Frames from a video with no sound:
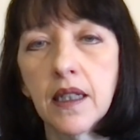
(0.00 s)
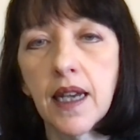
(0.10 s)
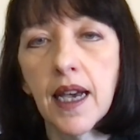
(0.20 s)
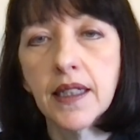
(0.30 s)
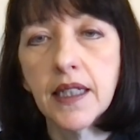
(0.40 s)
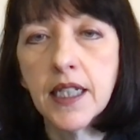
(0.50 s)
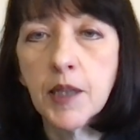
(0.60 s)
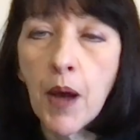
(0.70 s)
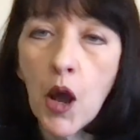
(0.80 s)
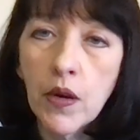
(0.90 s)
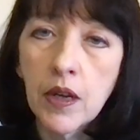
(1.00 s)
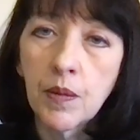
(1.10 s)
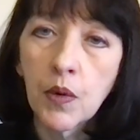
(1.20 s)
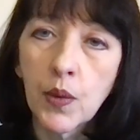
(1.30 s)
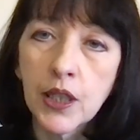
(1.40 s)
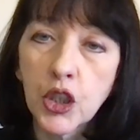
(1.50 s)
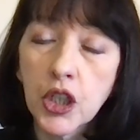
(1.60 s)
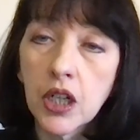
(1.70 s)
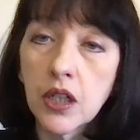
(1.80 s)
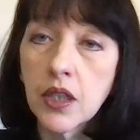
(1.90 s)
And it is a poem which
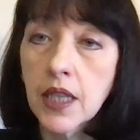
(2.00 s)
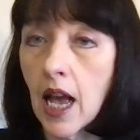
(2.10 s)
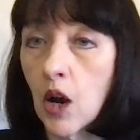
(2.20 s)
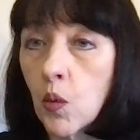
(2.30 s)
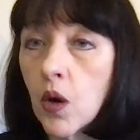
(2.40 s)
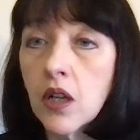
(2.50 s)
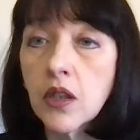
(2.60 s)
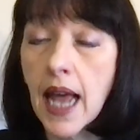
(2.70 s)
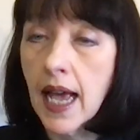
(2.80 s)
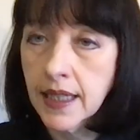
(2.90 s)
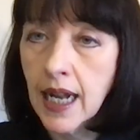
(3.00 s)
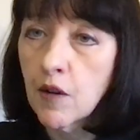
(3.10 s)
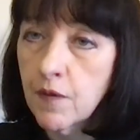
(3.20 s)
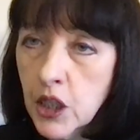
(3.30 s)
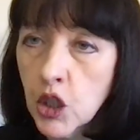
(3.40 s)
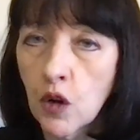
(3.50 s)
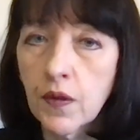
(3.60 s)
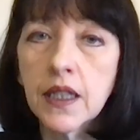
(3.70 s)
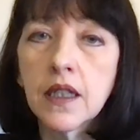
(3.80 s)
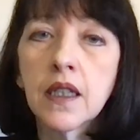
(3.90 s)
turns our world and our vision of
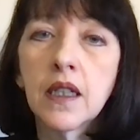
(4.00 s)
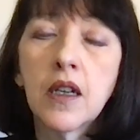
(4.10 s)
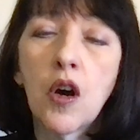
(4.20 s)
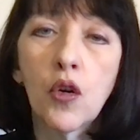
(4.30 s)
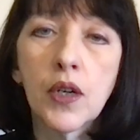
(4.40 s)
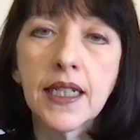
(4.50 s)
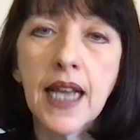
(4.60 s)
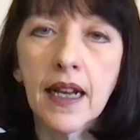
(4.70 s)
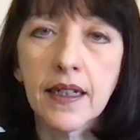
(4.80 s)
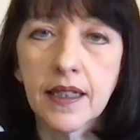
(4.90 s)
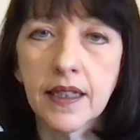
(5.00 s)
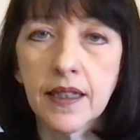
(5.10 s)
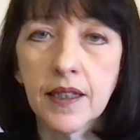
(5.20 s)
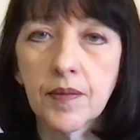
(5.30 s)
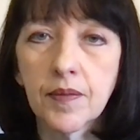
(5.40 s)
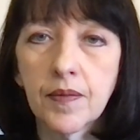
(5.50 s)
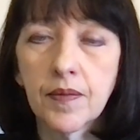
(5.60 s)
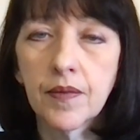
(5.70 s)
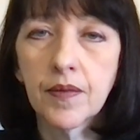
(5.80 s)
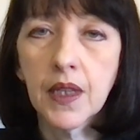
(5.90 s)
it on its axis.
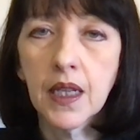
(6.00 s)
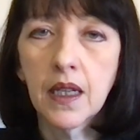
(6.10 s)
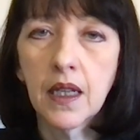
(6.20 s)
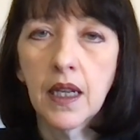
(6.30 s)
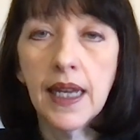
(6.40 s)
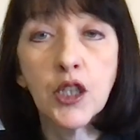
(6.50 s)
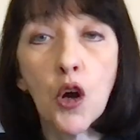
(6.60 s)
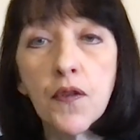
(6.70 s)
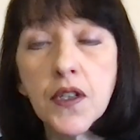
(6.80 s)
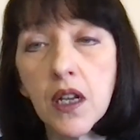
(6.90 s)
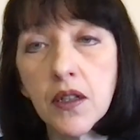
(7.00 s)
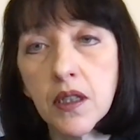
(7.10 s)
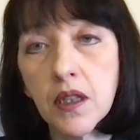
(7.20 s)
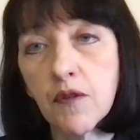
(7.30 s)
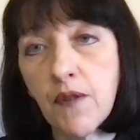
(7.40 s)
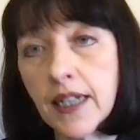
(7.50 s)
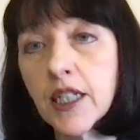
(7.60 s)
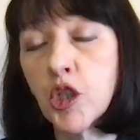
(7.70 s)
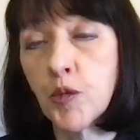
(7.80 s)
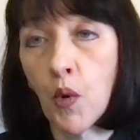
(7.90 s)
It offers us the
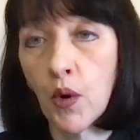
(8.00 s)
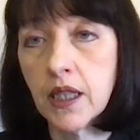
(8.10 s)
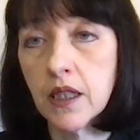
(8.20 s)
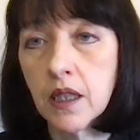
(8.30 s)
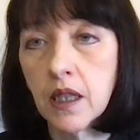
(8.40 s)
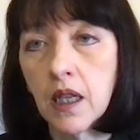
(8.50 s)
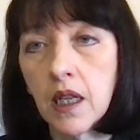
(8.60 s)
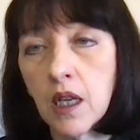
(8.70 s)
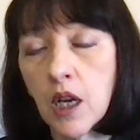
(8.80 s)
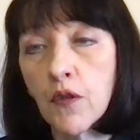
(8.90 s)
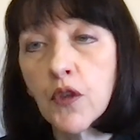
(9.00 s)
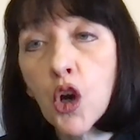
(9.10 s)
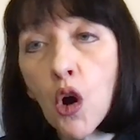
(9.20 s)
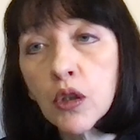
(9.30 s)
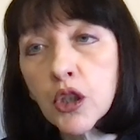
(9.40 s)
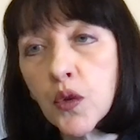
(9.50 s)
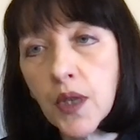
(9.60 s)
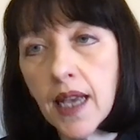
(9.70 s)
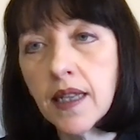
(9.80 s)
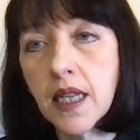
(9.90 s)
vantage point of the God who
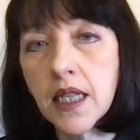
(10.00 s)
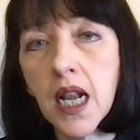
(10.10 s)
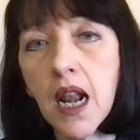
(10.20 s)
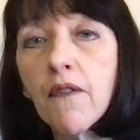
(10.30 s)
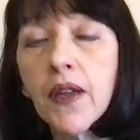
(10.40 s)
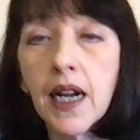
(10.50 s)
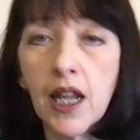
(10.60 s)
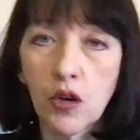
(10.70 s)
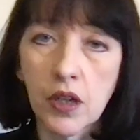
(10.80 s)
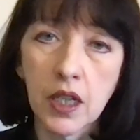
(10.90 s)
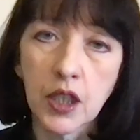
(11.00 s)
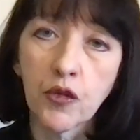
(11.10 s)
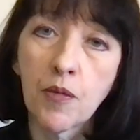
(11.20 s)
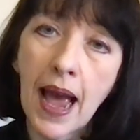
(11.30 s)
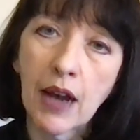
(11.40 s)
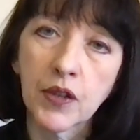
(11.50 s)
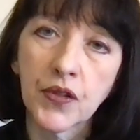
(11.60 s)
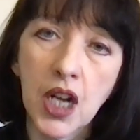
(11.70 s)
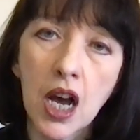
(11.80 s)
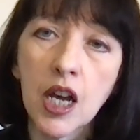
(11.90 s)
gazes lovingly on us from out of
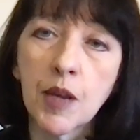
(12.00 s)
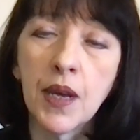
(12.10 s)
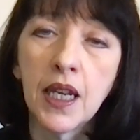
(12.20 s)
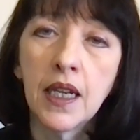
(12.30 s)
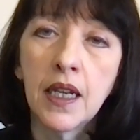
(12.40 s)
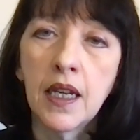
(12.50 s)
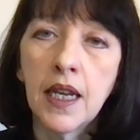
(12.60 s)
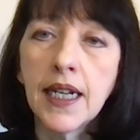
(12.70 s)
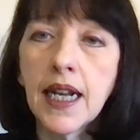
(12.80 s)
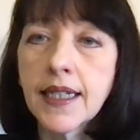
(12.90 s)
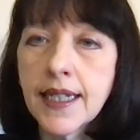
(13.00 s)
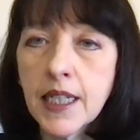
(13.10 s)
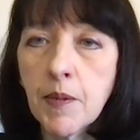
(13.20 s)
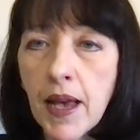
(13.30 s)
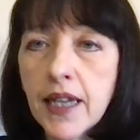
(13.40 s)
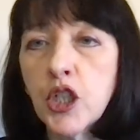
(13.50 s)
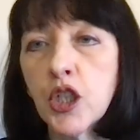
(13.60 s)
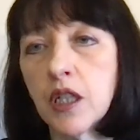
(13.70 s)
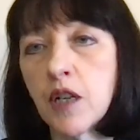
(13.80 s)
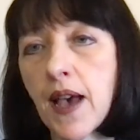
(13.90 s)
time in
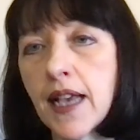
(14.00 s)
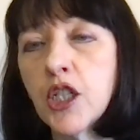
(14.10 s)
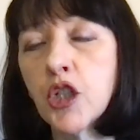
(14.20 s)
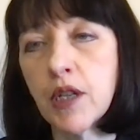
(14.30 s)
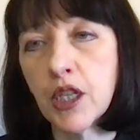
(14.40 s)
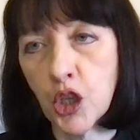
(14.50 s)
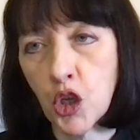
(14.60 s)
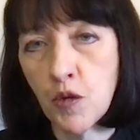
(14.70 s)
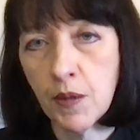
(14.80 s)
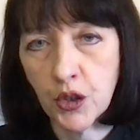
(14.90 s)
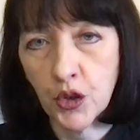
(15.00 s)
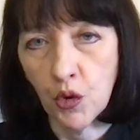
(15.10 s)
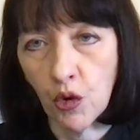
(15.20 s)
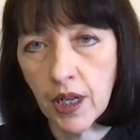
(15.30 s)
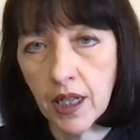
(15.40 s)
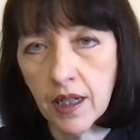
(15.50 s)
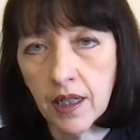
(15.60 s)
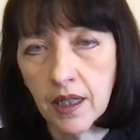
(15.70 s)
anticipation of entering the human story.